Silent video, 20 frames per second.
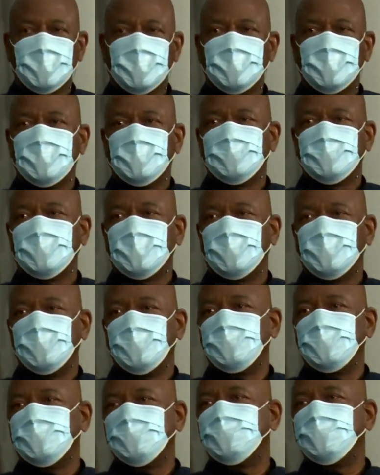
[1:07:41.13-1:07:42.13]
There's a
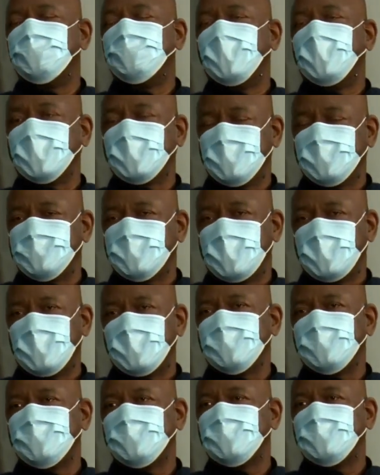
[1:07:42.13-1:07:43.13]
lot of market
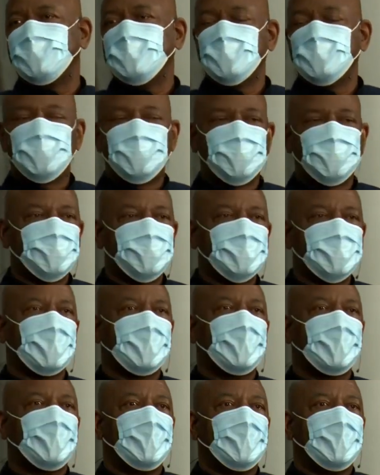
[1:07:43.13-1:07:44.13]
access issues,
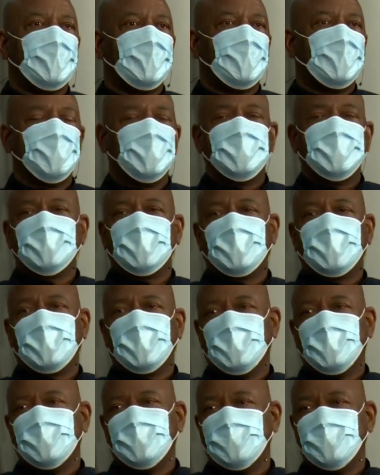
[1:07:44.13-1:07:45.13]
which
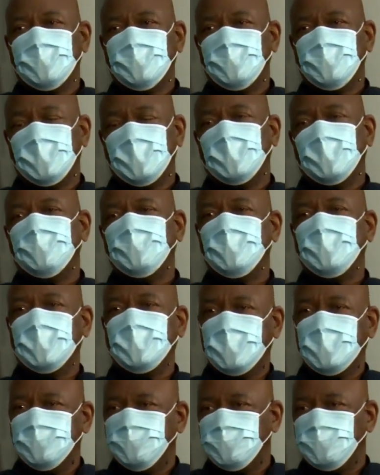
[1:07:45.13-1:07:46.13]
again we are
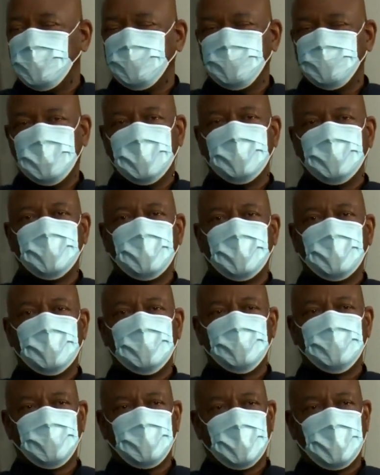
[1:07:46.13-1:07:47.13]
being involved in,
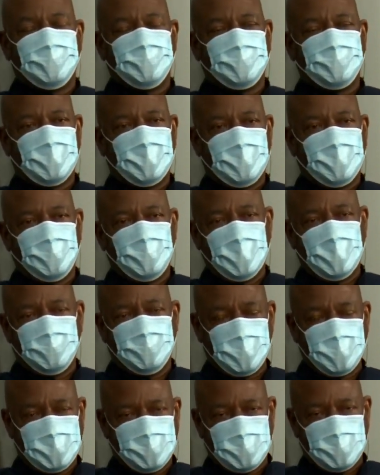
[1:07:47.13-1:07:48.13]
as we
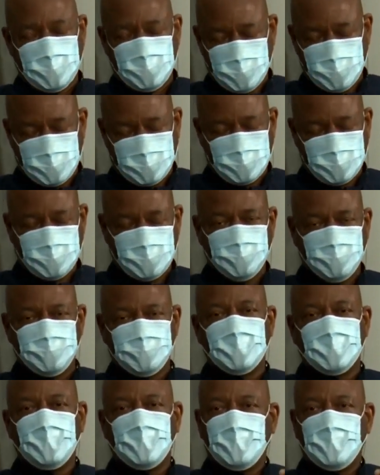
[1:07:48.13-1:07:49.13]
have recently
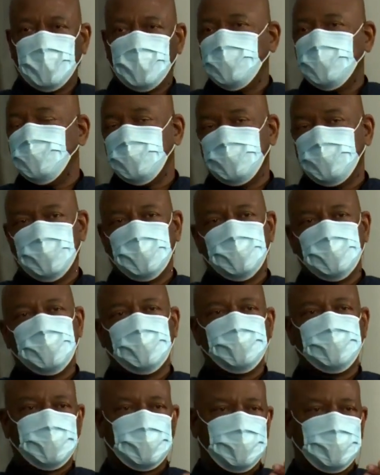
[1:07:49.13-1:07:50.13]
received
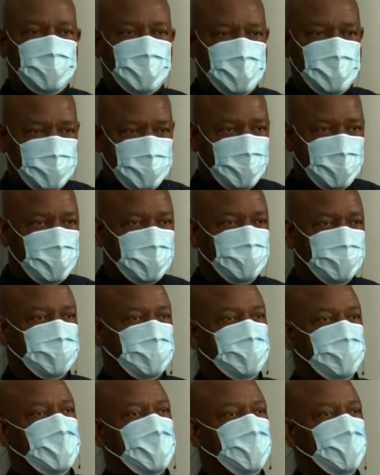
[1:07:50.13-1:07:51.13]
contributions from Brazil,
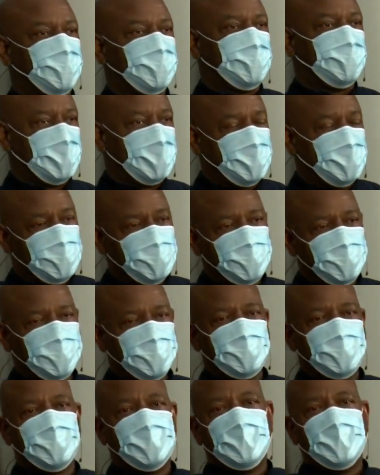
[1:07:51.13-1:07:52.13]
from the European
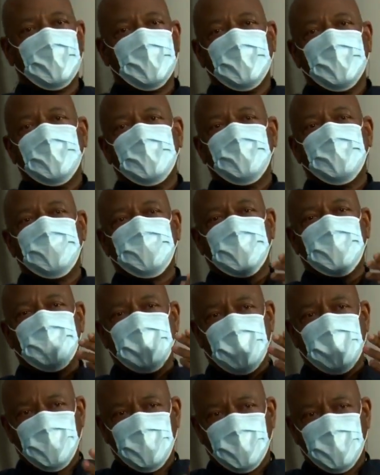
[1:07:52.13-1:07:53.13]
Union,
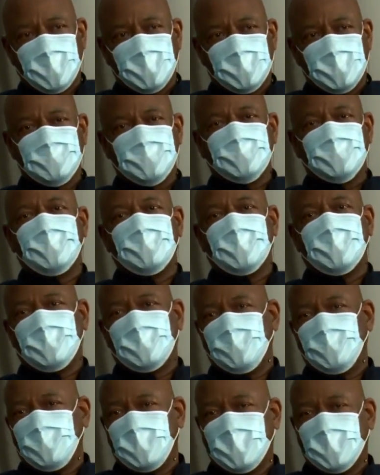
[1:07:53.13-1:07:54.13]
from the US and
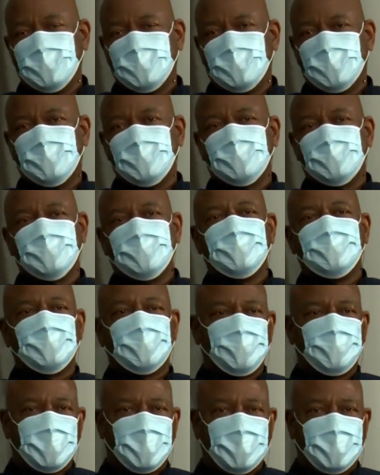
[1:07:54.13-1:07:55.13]
other partners, and
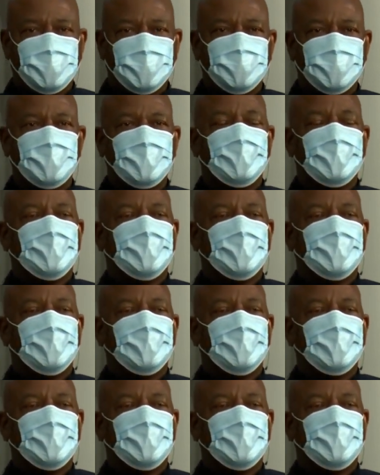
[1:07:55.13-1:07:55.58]
Japan.